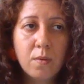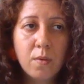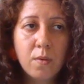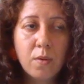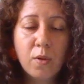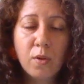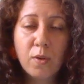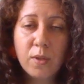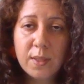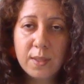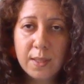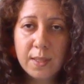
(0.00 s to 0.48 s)

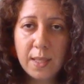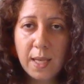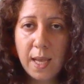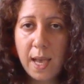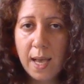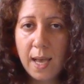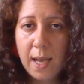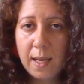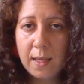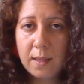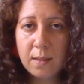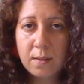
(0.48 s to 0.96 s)
looked
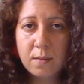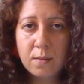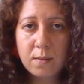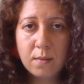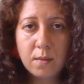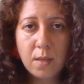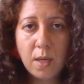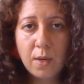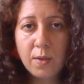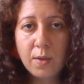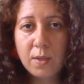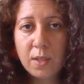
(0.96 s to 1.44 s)
at
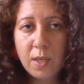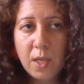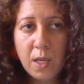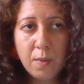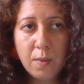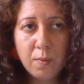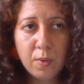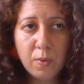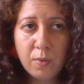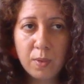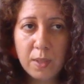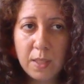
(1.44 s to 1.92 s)
our
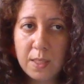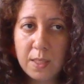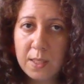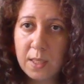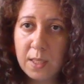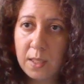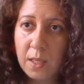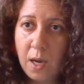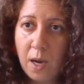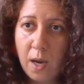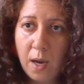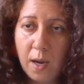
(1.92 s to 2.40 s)
neighbor when he
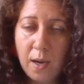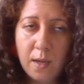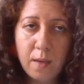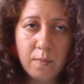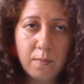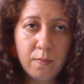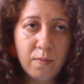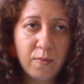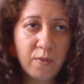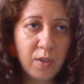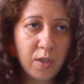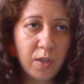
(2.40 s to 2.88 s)
said hi.
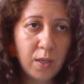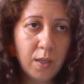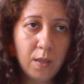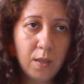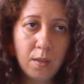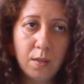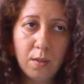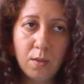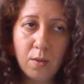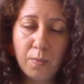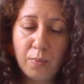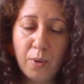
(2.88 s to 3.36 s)
I'm
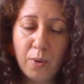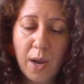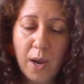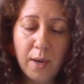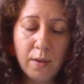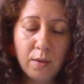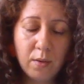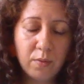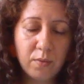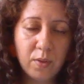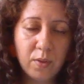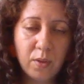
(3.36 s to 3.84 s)
very,
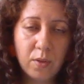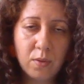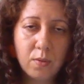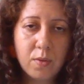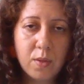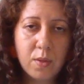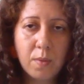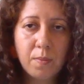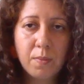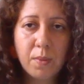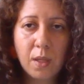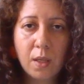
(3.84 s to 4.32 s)
proud of you.
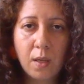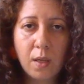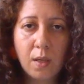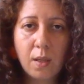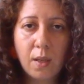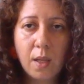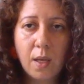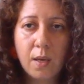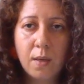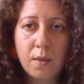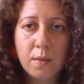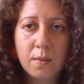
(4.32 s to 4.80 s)
Something
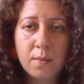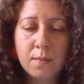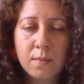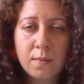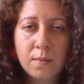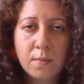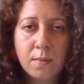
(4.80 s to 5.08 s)
like that.